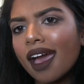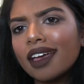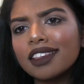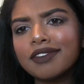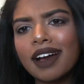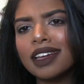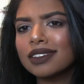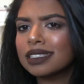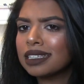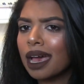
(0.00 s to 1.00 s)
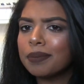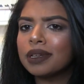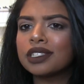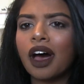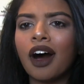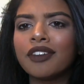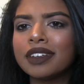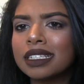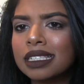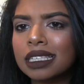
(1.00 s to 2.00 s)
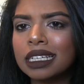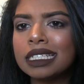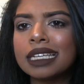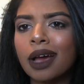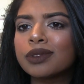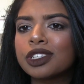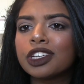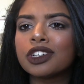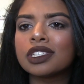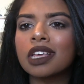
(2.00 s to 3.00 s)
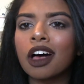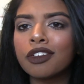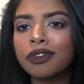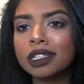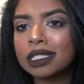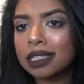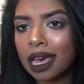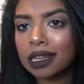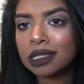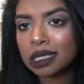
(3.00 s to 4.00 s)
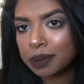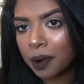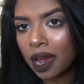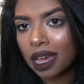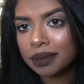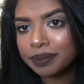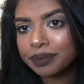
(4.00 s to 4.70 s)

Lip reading: And the final step is obviously dousing yourself with setting spray.